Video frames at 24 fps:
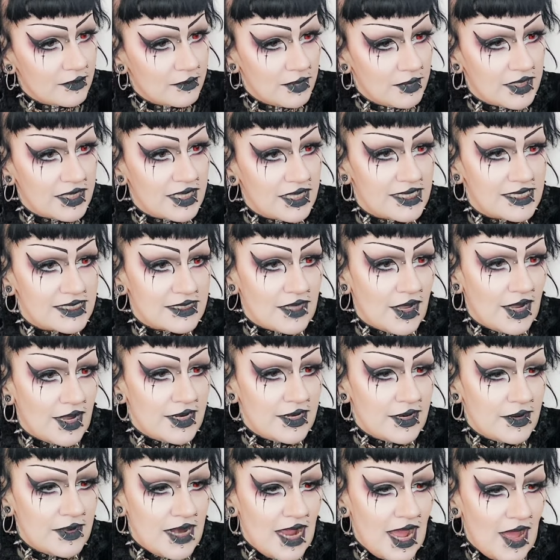because I
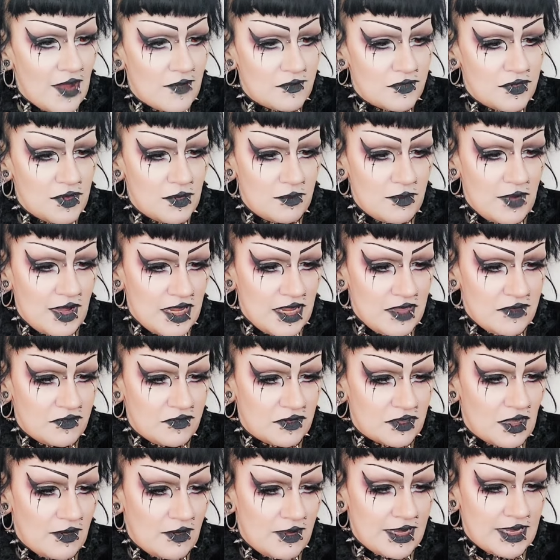don't have the money for
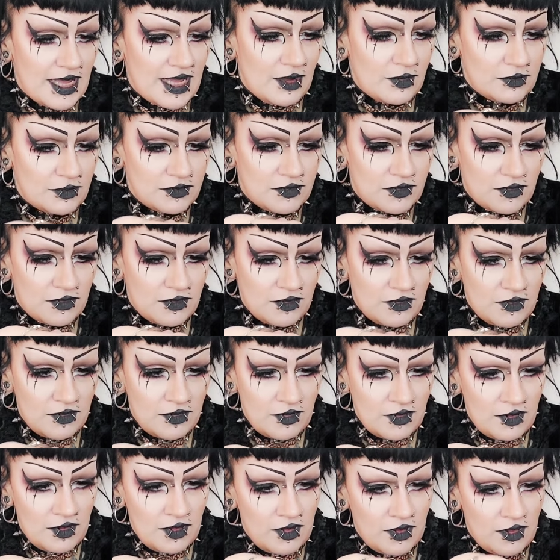going out.
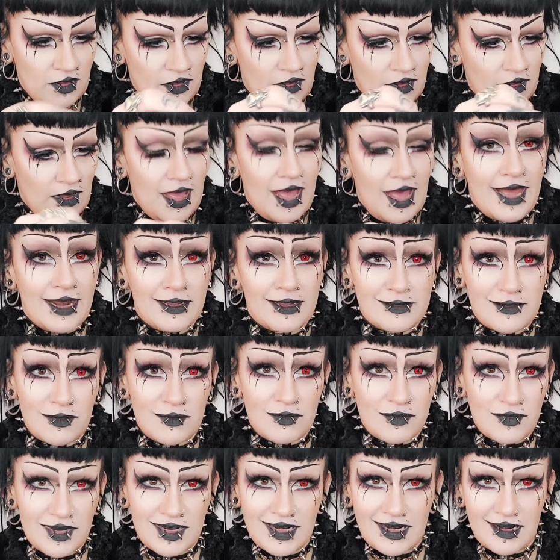And I
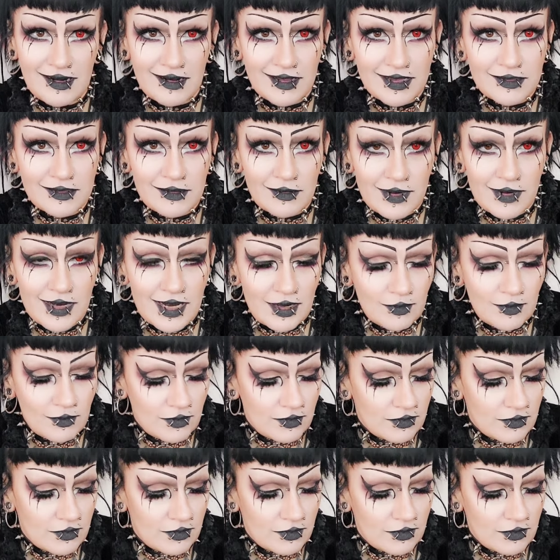don't really like going out.